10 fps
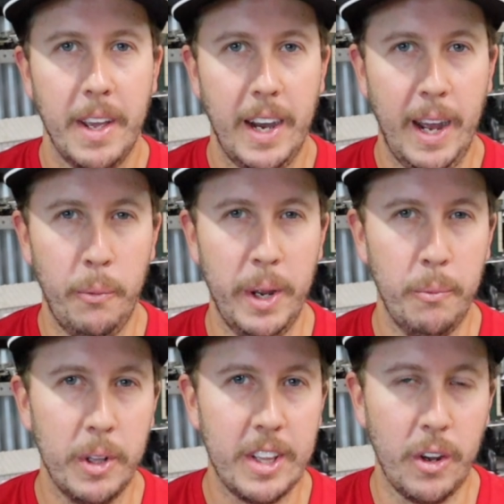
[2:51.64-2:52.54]
I
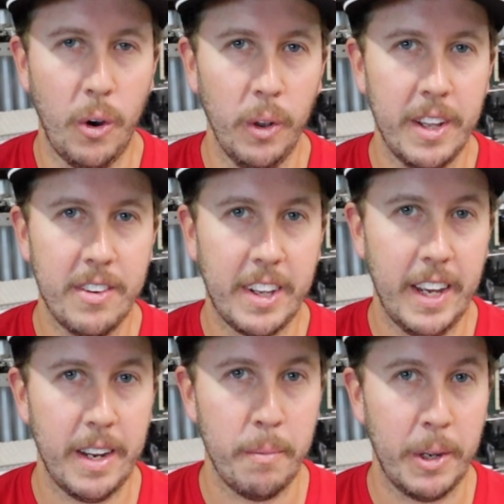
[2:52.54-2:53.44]
went with the Öhlins
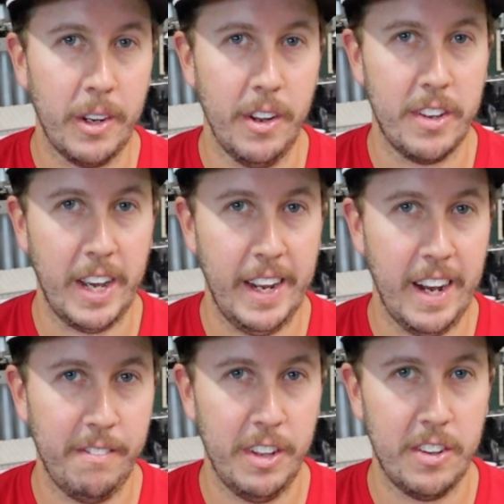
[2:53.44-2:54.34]
kit because I
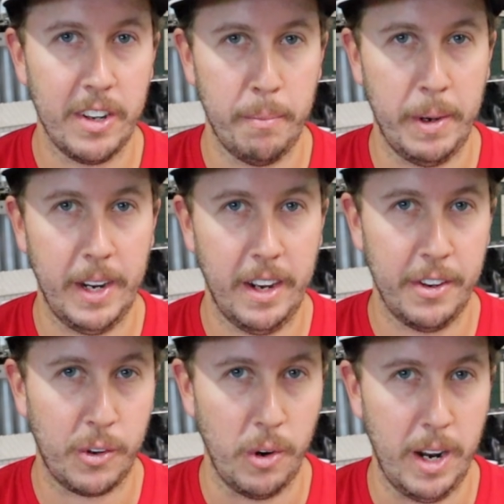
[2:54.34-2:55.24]
have this on my
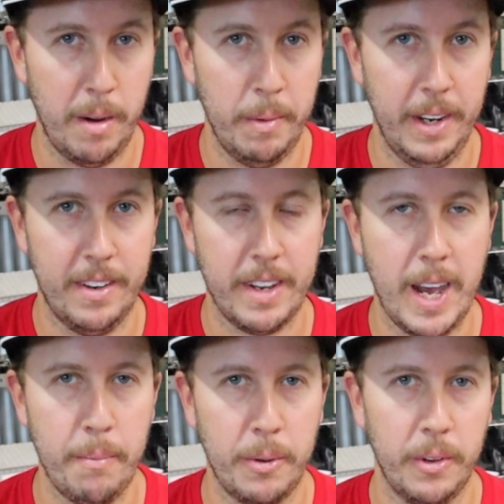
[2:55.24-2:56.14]
Honda Grom and it's
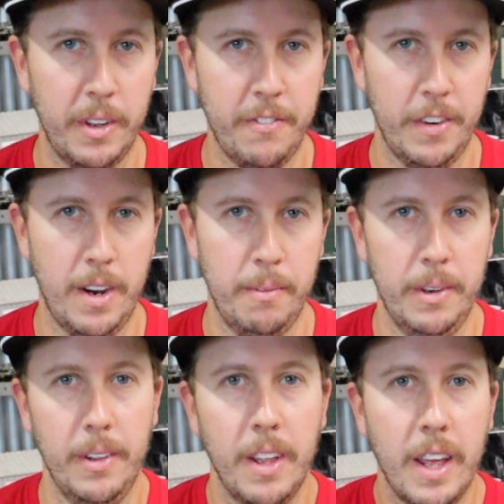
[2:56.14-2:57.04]
absolutely
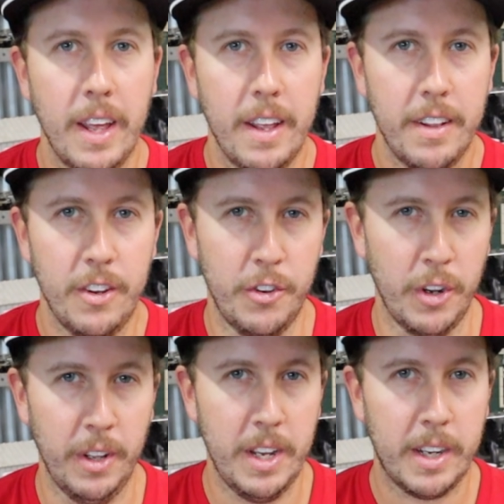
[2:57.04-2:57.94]
phenomenal. There's
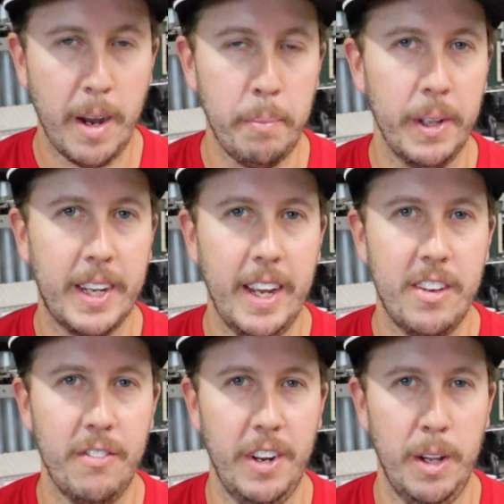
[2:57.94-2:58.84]
only a couple of
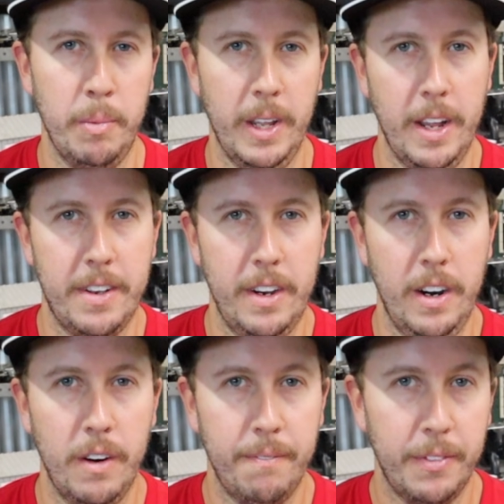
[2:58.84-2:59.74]
kits available out
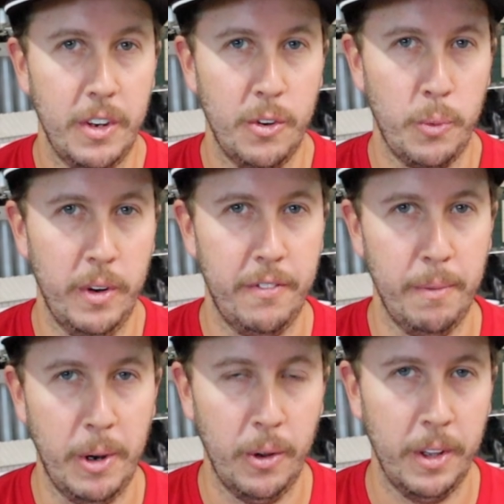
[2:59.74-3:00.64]
there. There's one
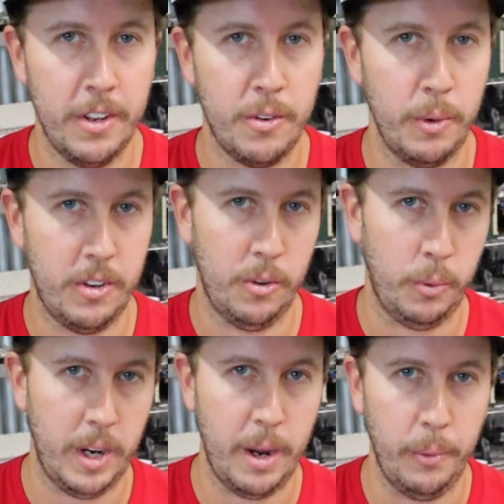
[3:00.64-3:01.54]
from Öhlins, which is
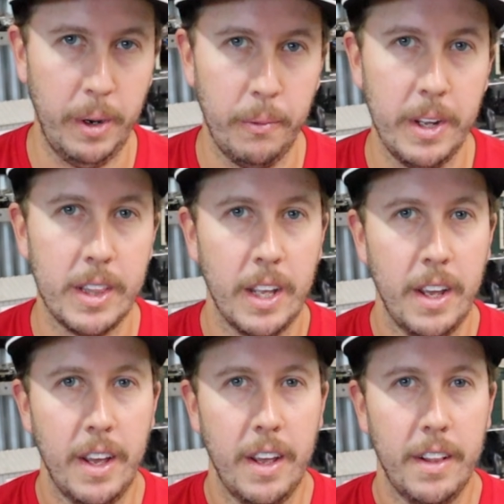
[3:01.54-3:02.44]
what I went with.
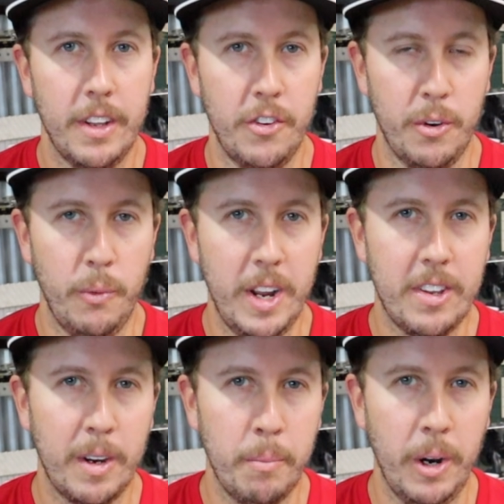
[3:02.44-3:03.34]
There's a
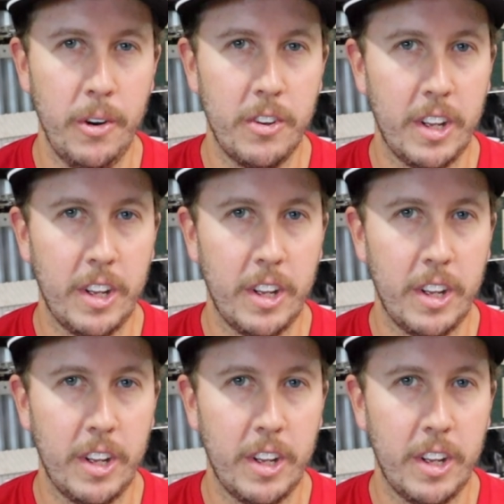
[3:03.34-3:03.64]
Racing Bros